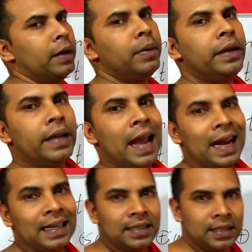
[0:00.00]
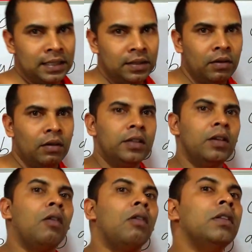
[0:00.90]
might be dates,
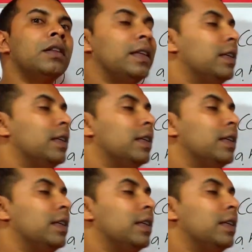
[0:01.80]
all the